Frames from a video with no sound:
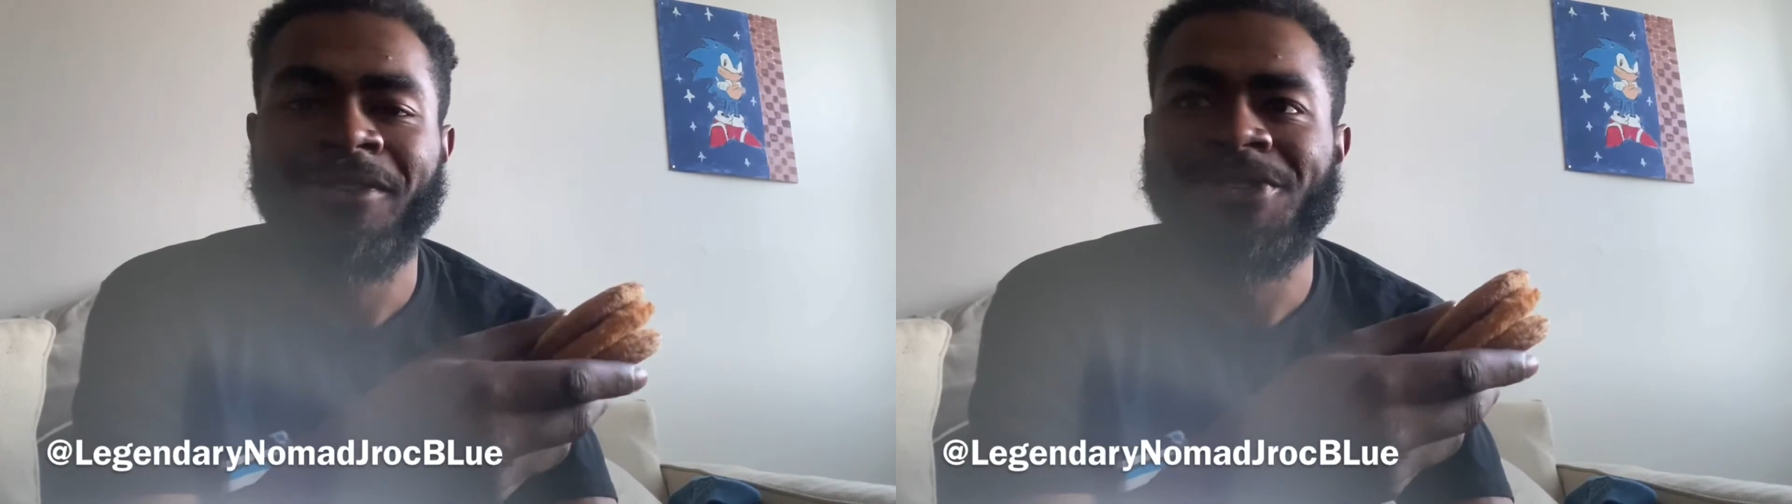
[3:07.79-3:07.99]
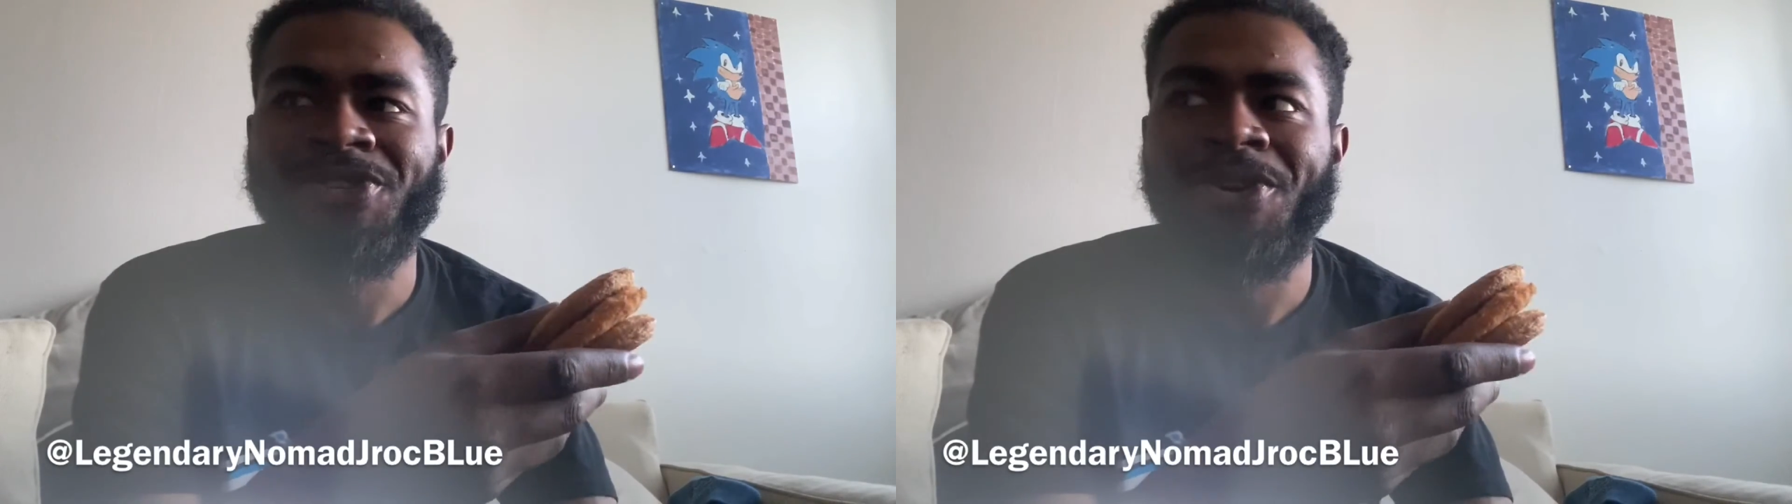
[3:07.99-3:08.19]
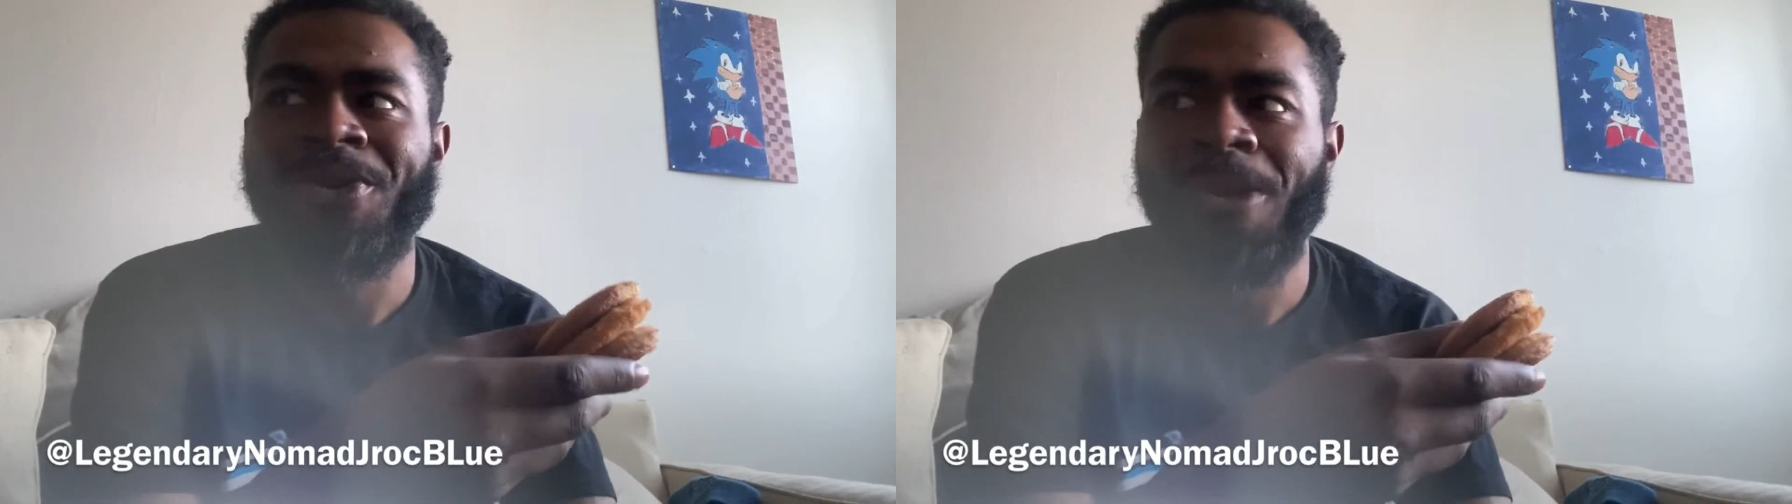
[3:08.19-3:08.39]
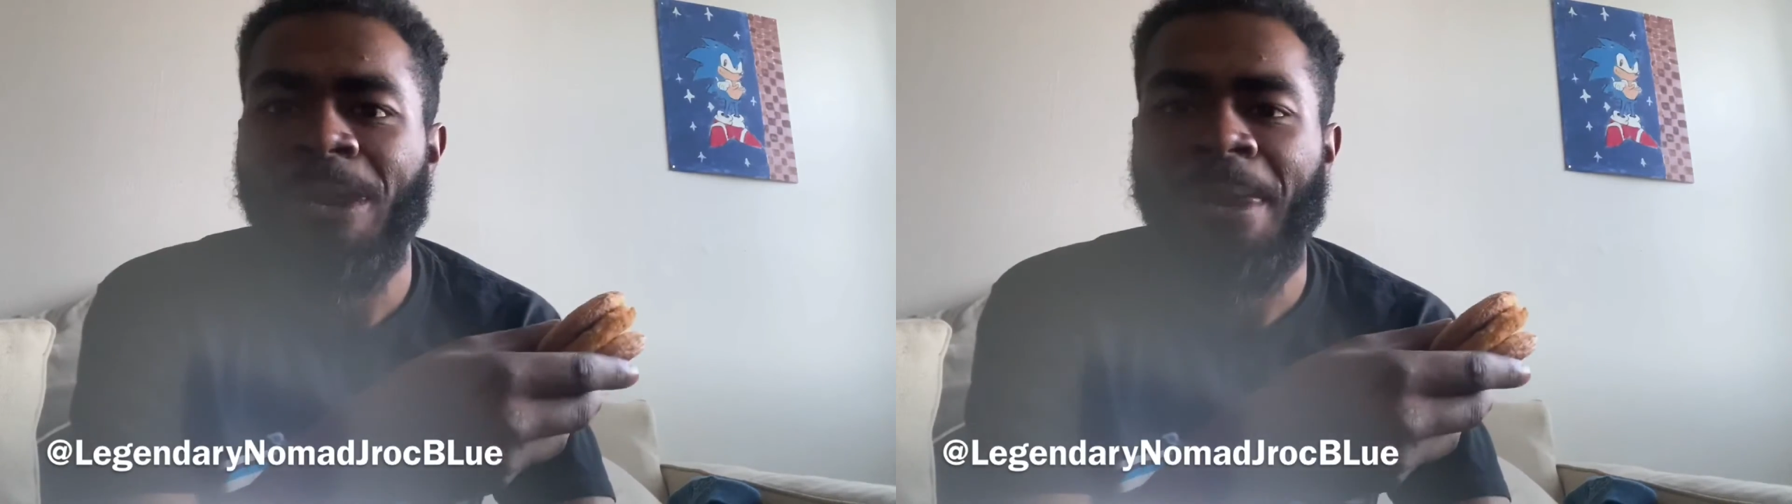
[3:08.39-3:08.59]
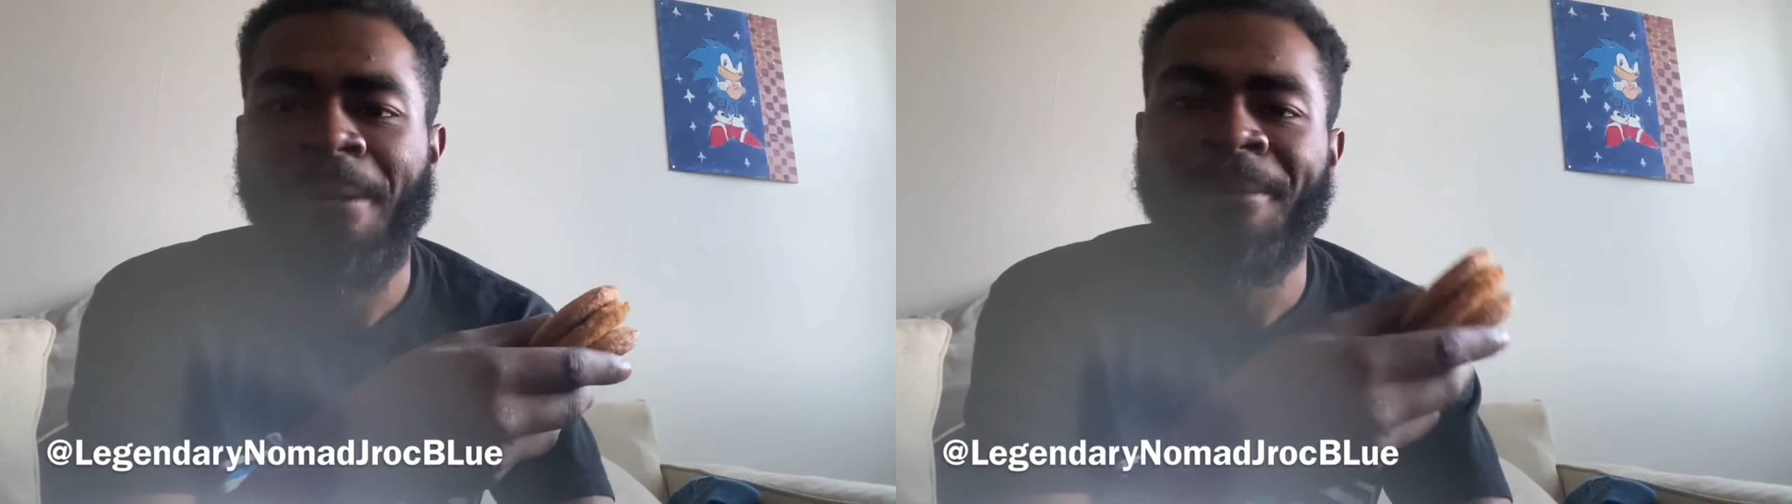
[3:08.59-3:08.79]
So,
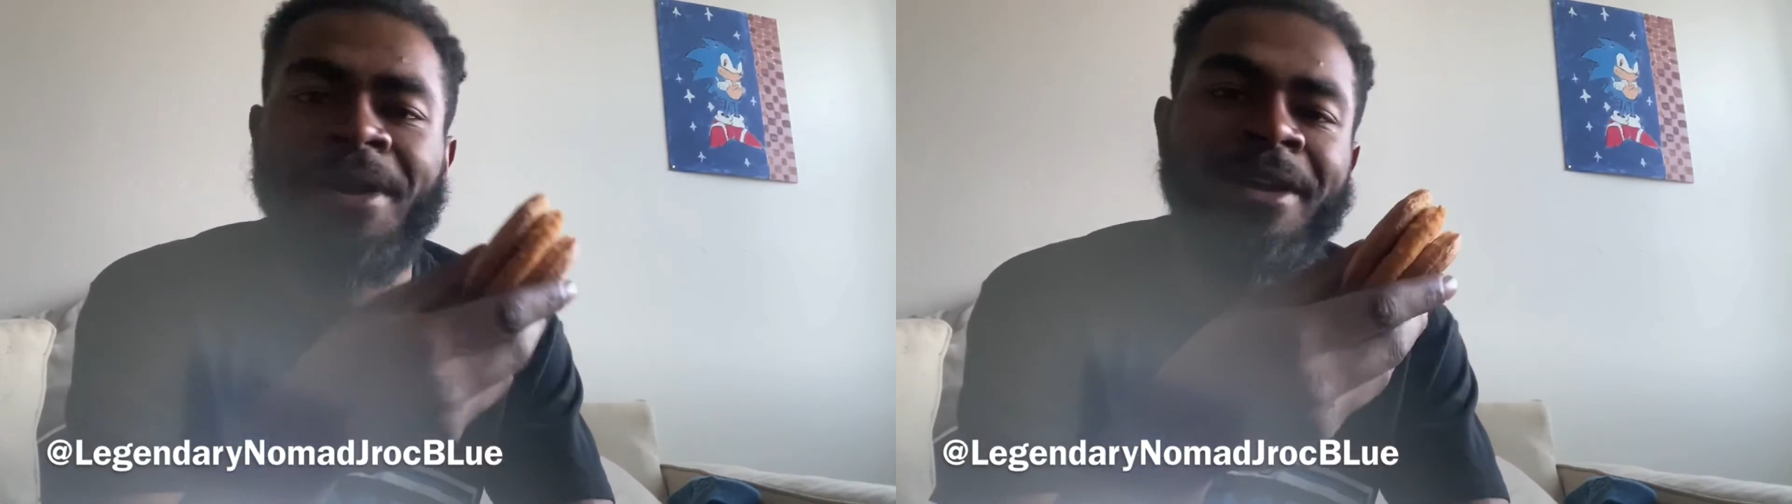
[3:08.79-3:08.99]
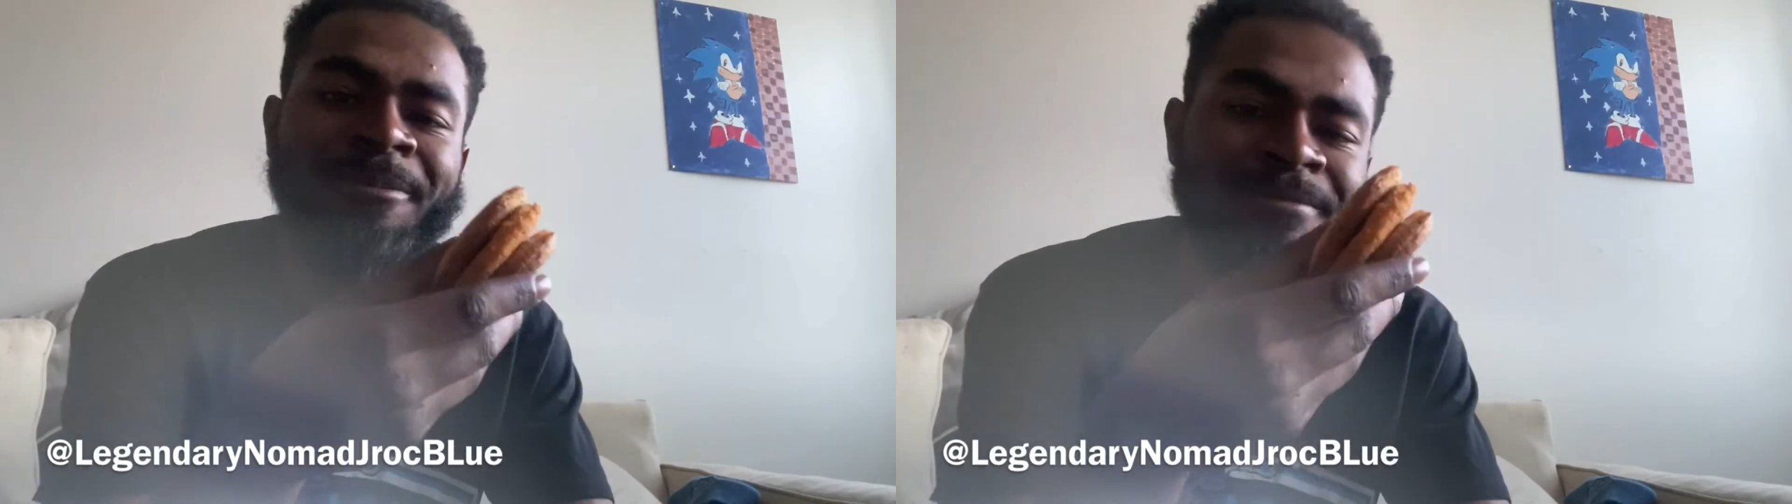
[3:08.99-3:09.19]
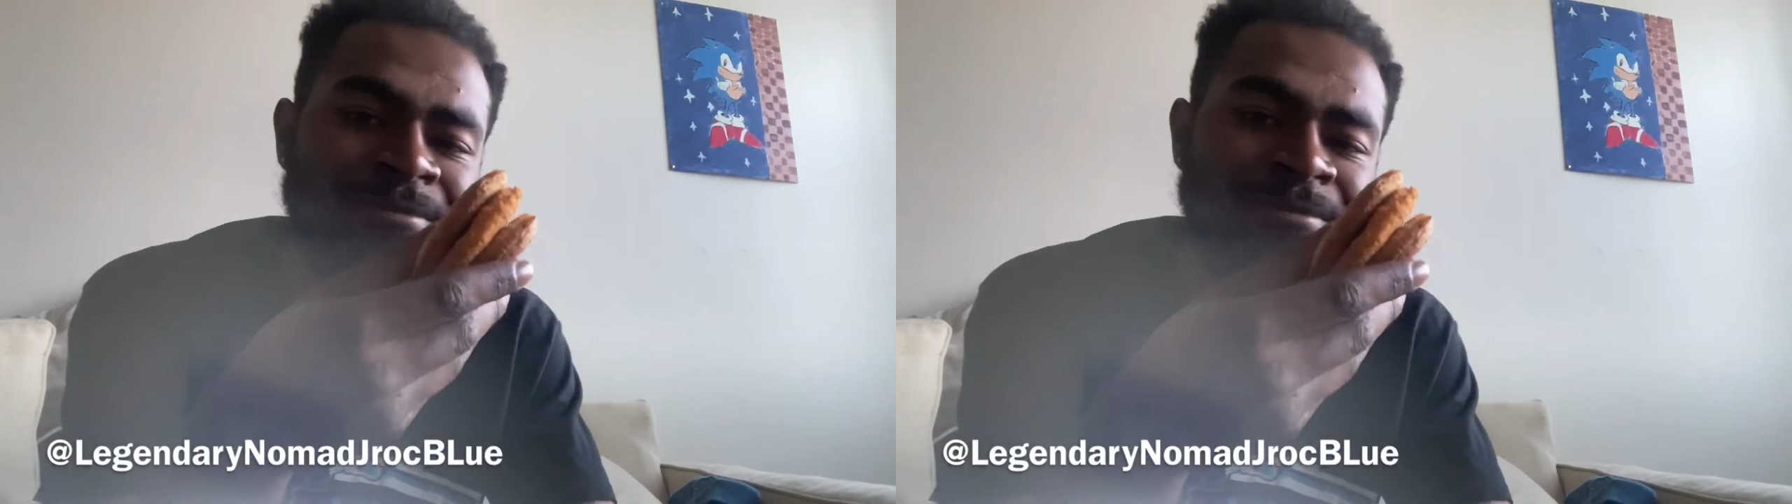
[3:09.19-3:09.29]
but